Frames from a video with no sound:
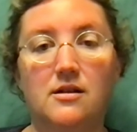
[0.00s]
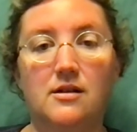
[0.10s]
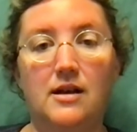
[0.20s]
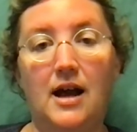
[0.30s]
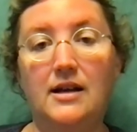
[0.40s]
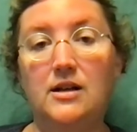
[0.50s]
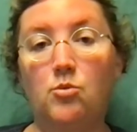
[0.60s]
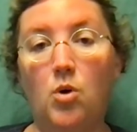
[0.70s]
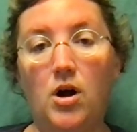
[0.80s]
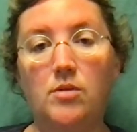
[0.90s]

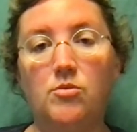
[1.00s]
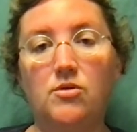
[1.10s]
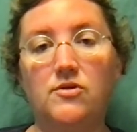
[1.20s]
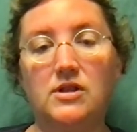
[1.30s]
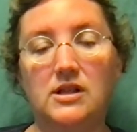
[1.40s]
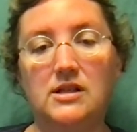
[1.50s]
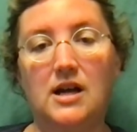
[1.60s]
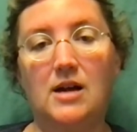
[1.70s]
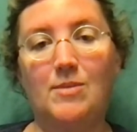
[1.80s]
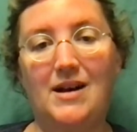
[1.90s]
91 moves to the
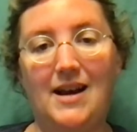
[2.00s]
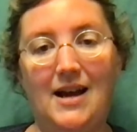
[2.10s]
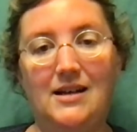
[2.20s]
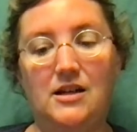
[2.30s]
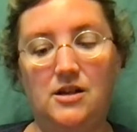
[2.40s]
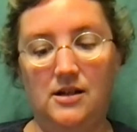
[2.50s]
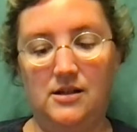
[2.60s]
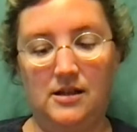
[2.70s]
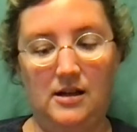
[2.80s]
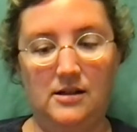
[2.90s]
side, but 90 just
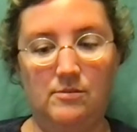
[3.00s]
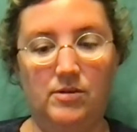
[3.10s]
stays in